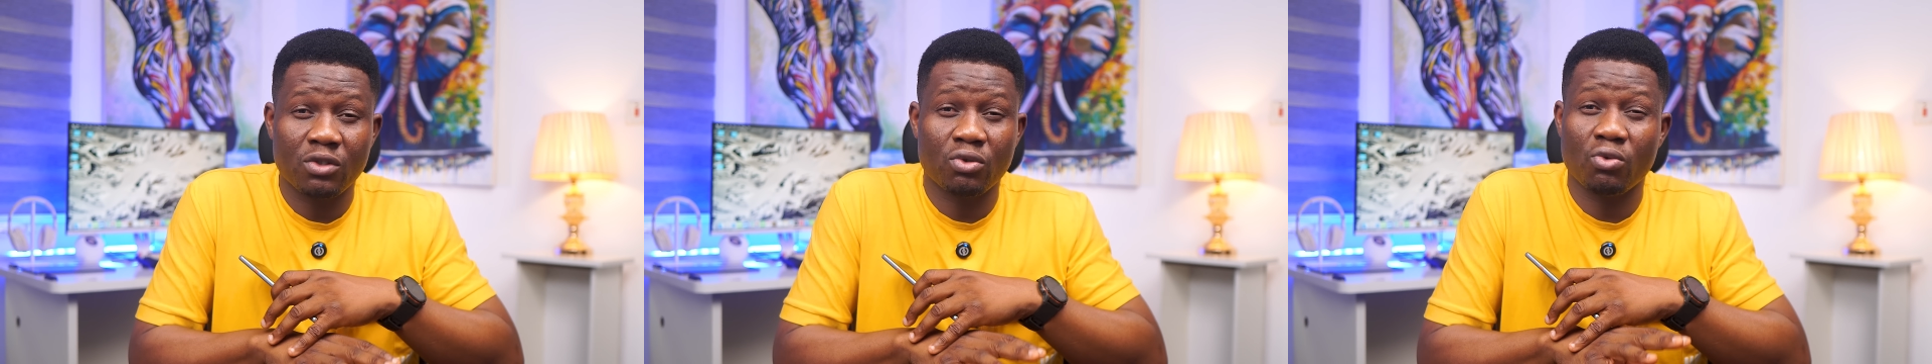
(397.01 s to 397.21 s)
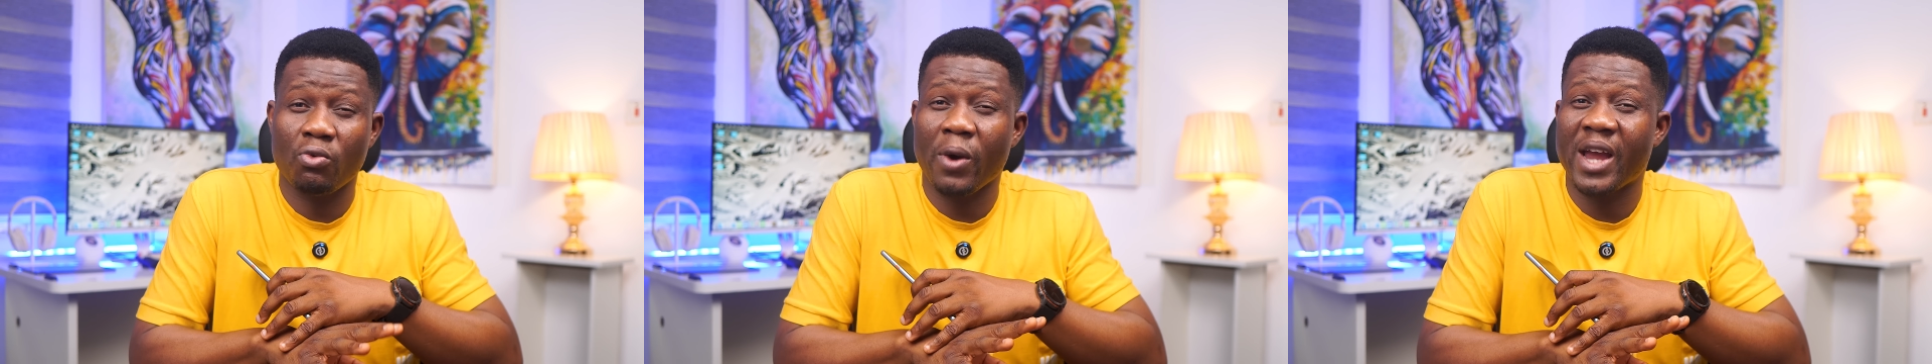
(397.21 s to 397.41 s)

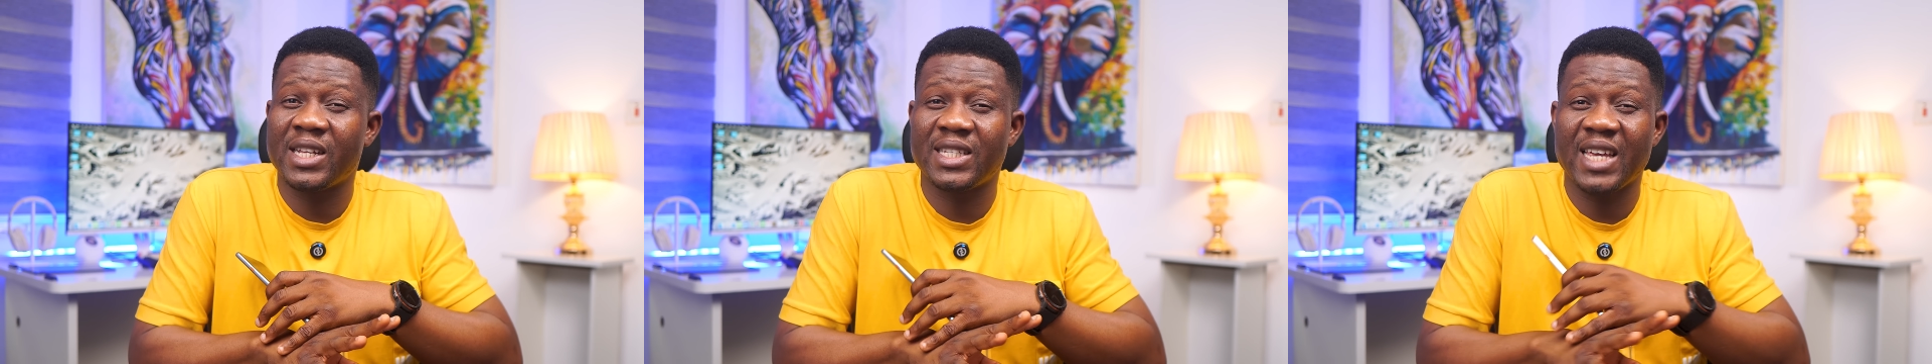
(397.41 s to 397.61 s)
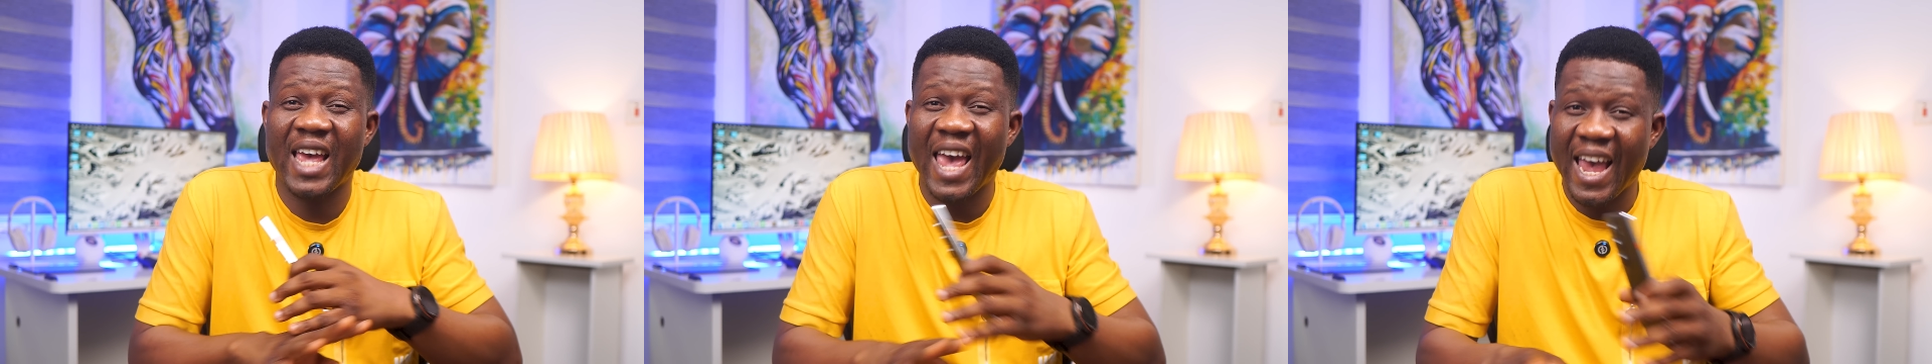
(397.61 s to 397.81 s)
to
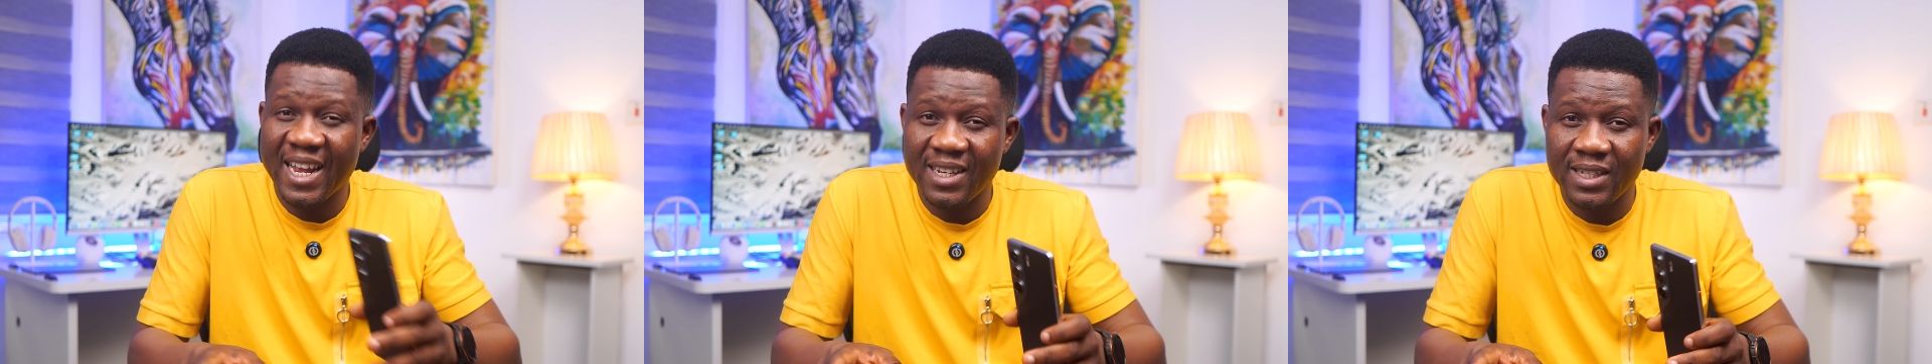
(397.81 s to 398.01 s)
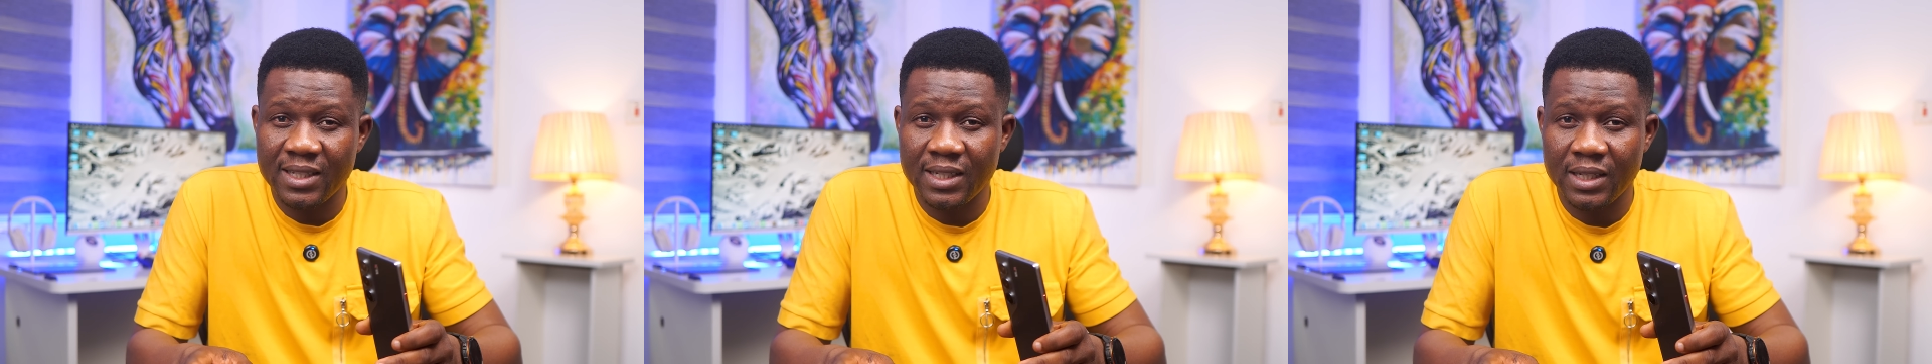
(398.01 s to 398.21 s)
write
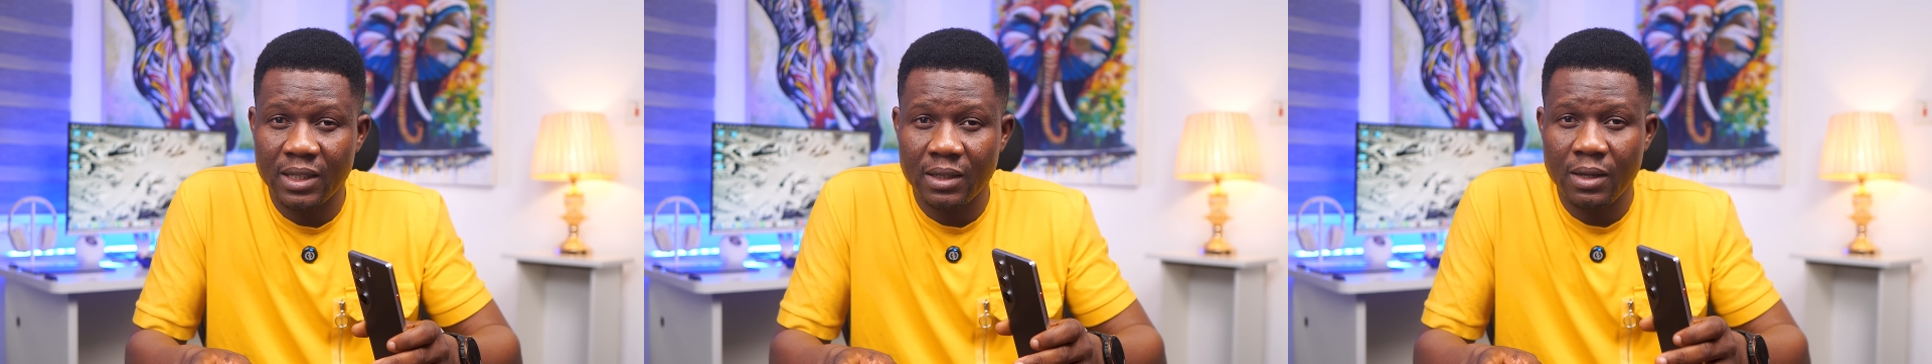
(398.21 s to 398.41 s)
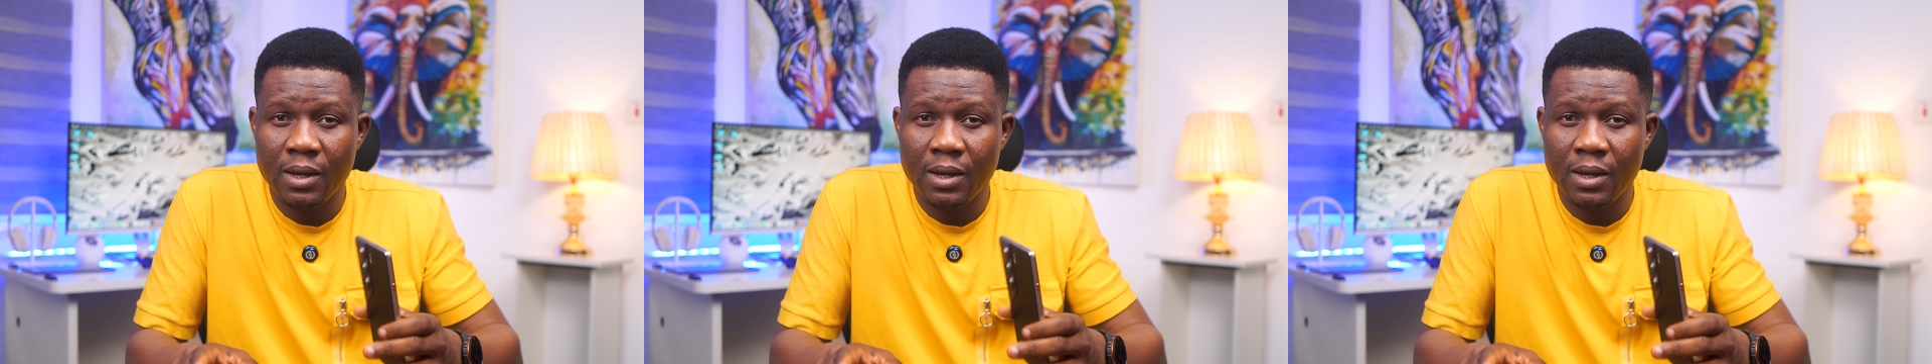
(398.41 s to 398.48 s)
anything.